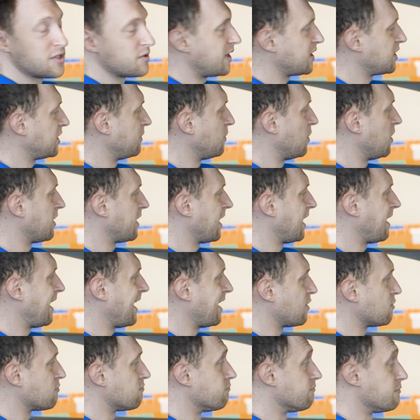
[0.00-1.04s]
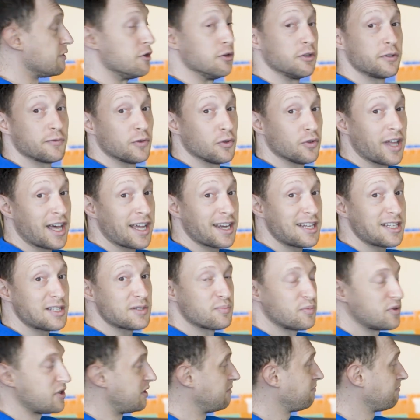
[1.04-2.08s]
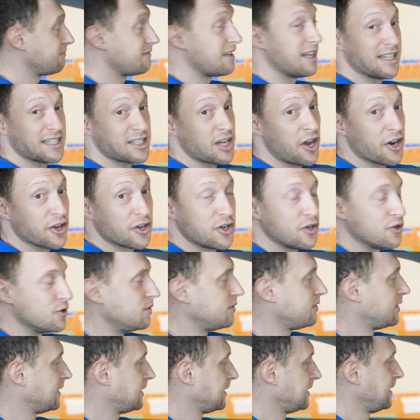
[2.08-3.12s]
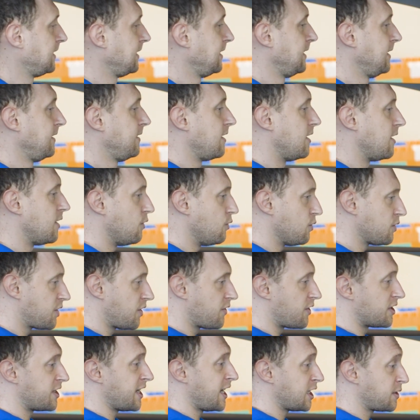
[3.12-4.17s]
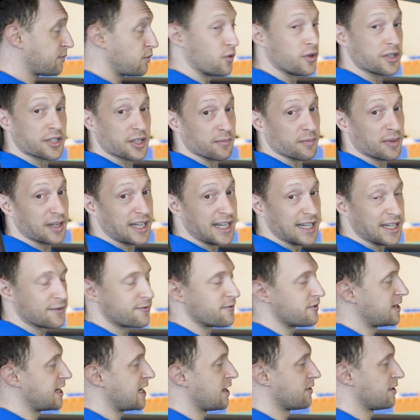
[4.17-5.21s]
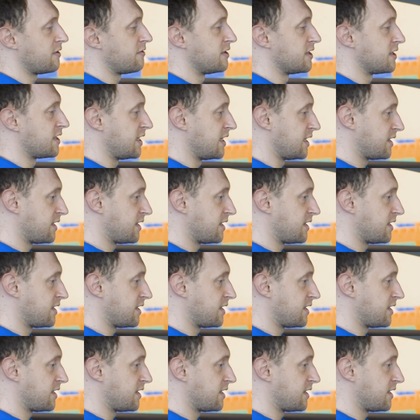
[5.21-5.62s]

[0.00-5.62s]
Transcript: to actually work out how useful that is, but it's kind of cool. Uh, also, the dashboard is completely different now. There is